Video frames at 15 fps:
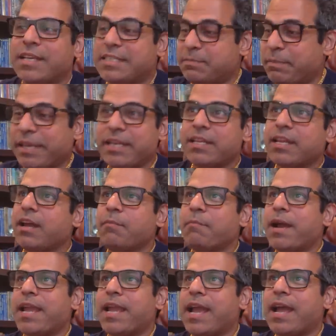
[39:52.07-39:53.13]
It's being done.
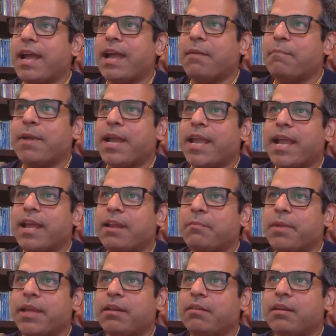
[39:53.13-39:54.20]
My uh, uh, my
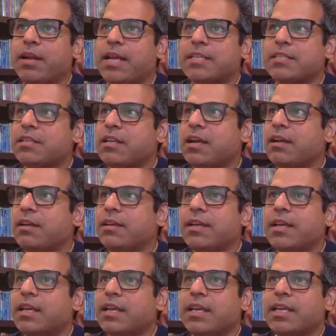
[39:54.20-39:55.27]
animator has not.
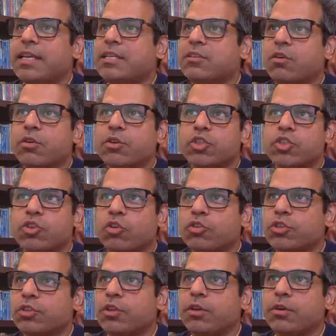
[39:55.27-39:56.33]
He's going
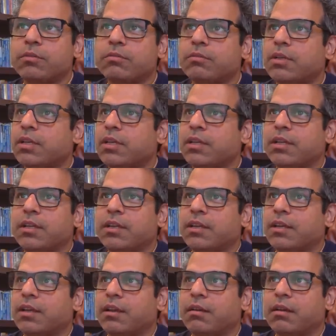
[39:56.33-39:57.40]
so slow.
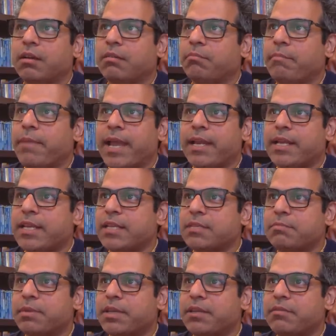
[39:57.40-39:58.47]
Man, he
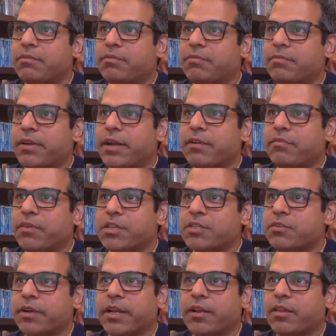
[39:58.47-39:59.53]
has been very
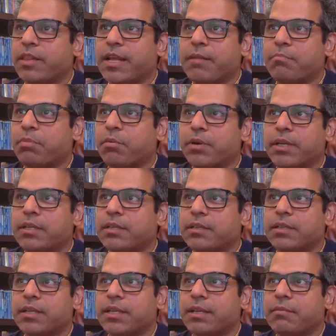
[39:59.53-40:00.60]
frustrating on that point.
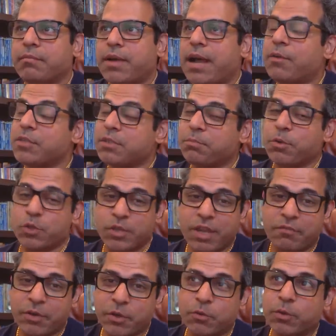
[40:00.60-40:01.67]
I was supposed to
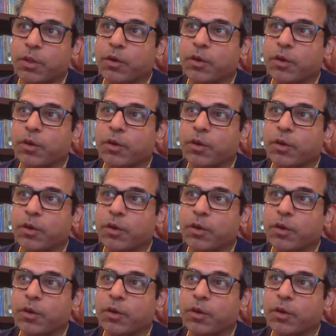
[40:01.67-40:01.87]
have a new